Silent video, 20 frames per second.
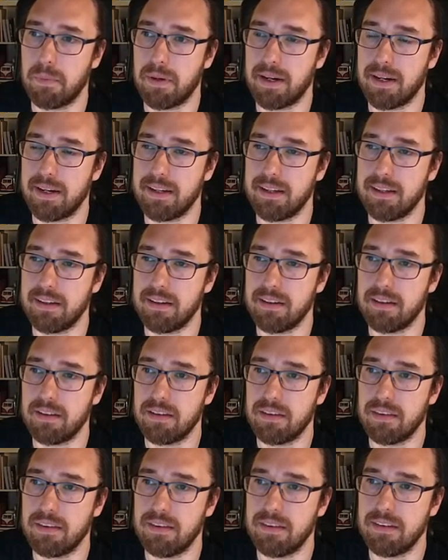by
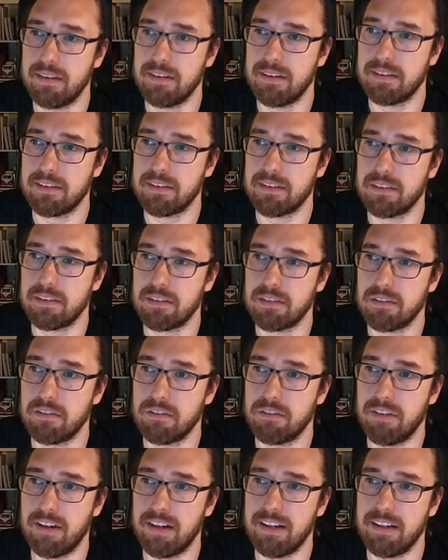this
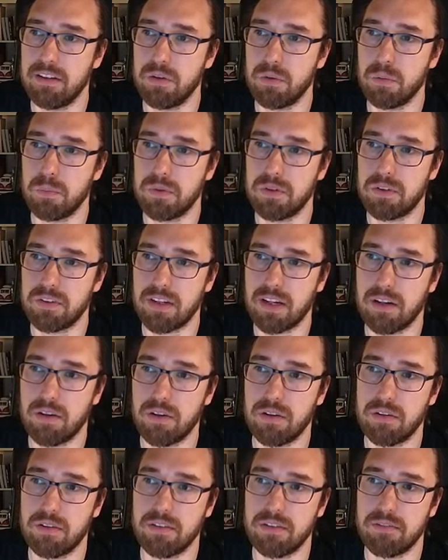value, which
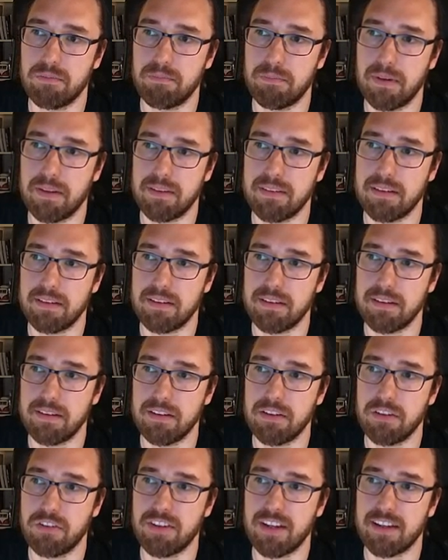I'll
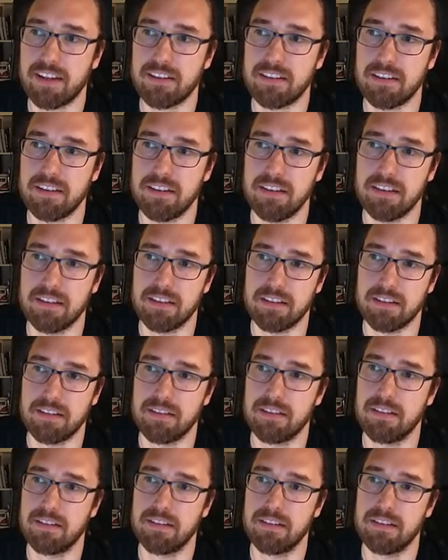basically inject here.
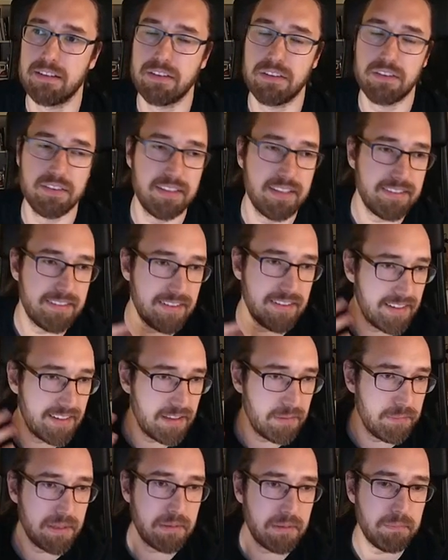So that's a
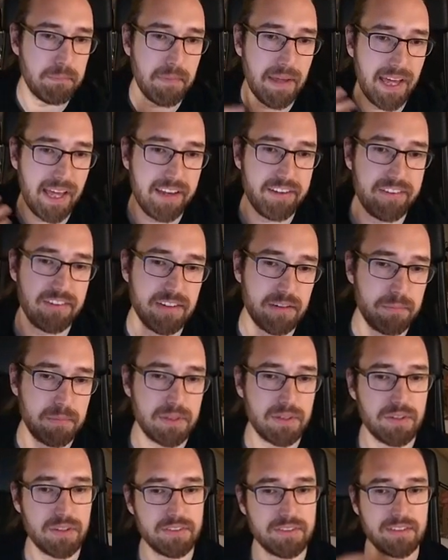little bit magic
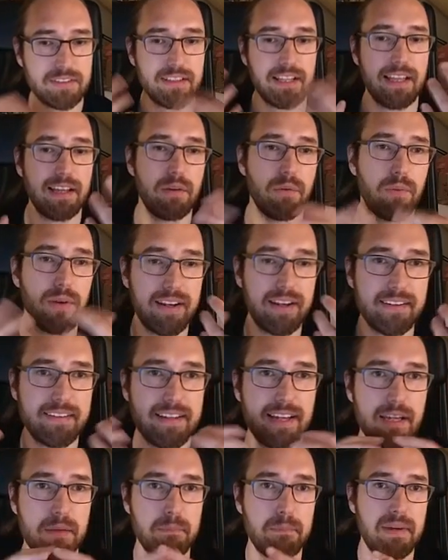because it like
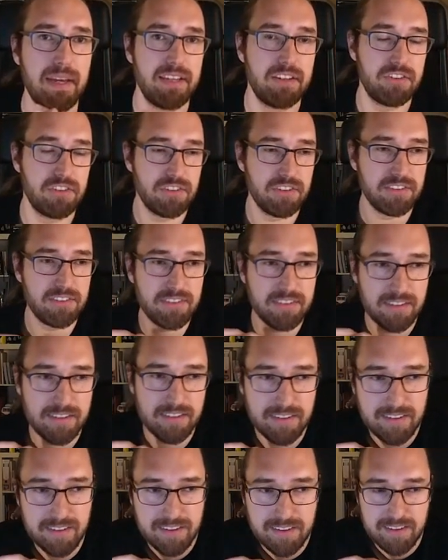runtime patches
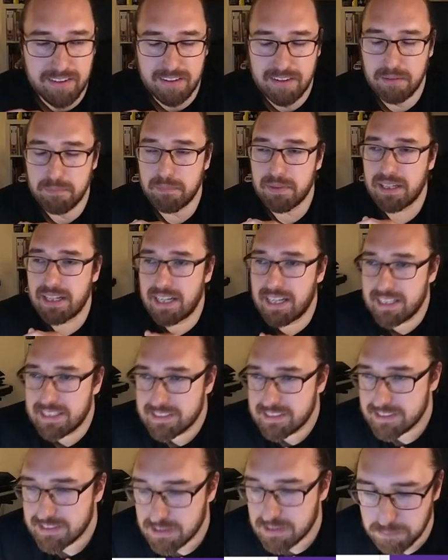
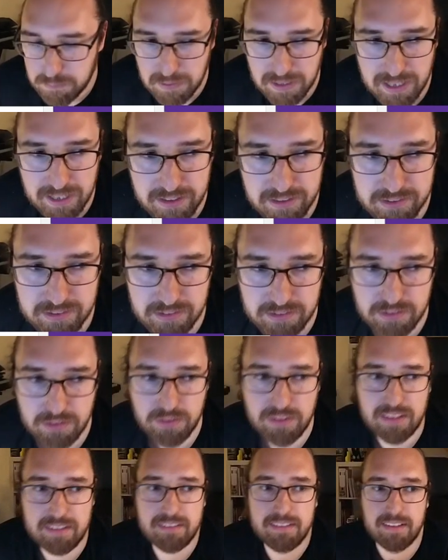classes Python.
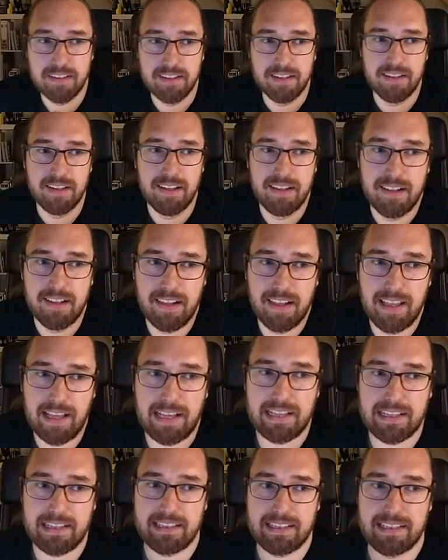So that's
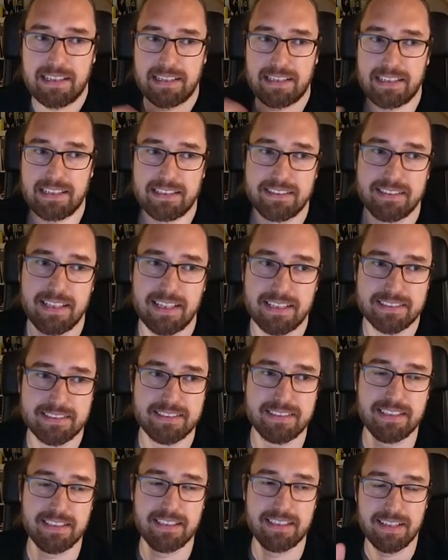like
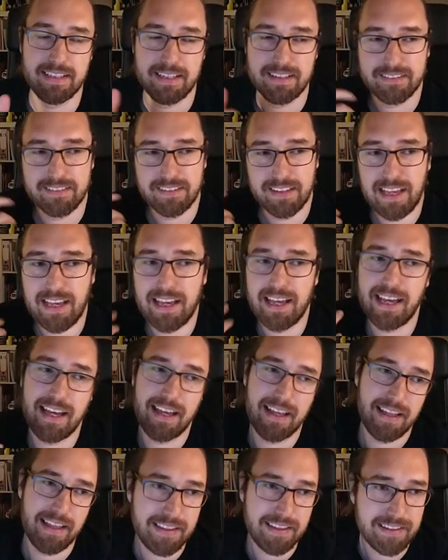testing
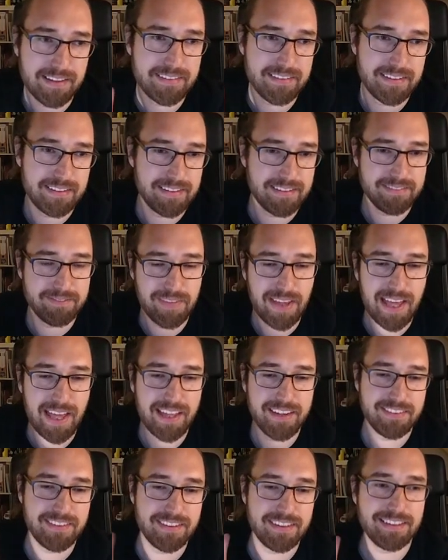
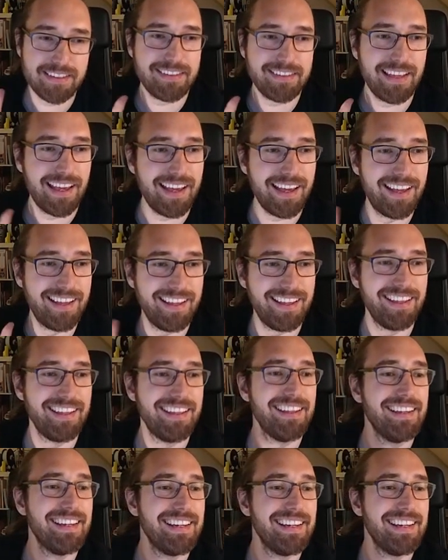magic. Yeah,